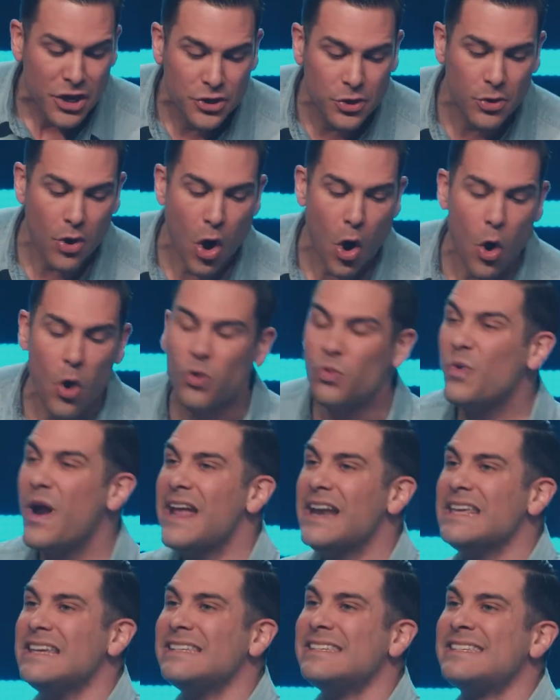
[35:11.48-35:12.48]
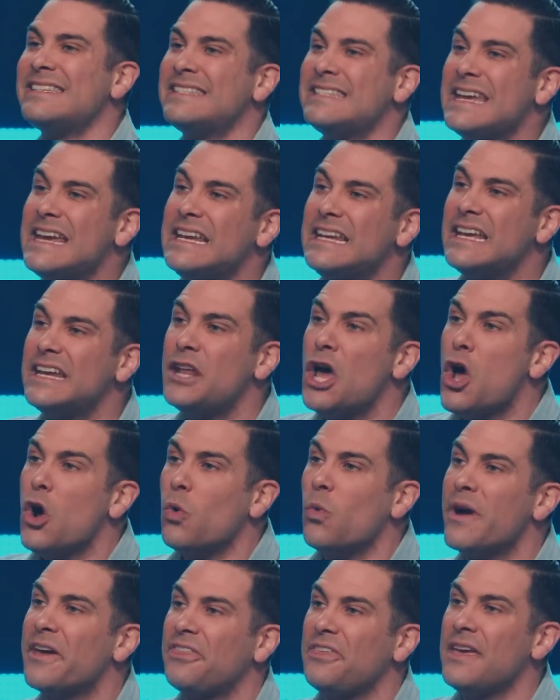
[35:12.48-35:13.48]
You're already seated
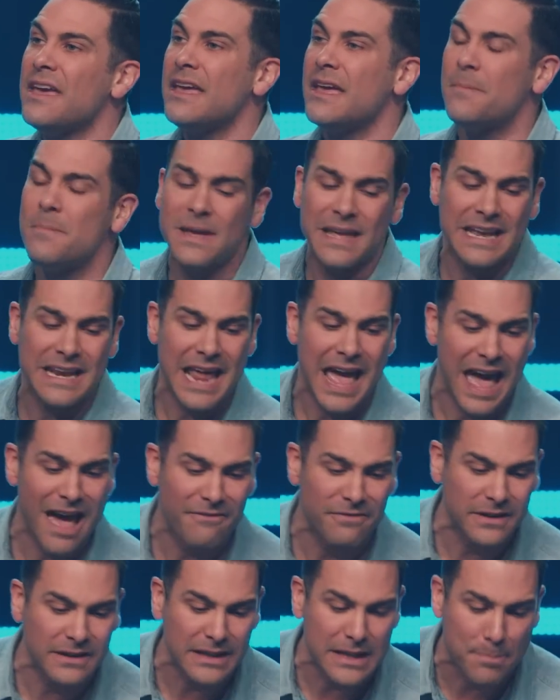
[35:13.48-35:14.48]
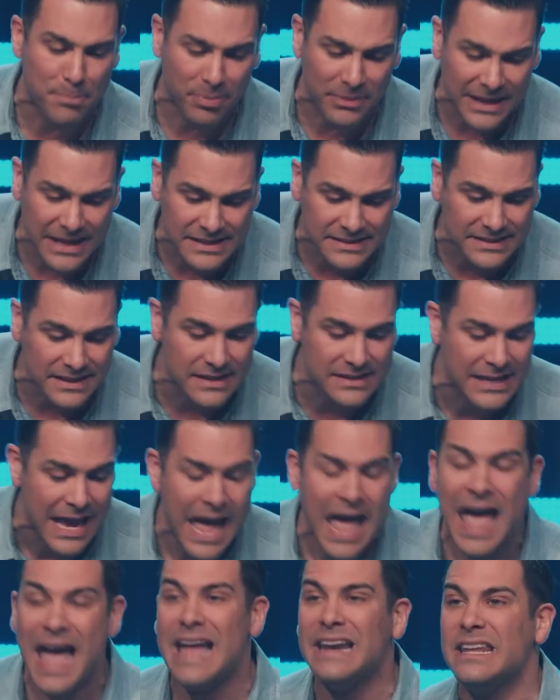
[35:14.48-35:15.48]
with him in heavenly places,
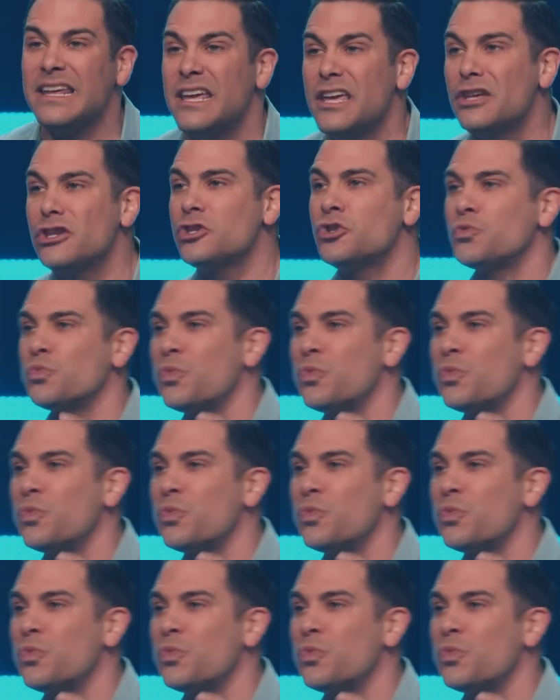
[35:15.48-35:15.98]
and his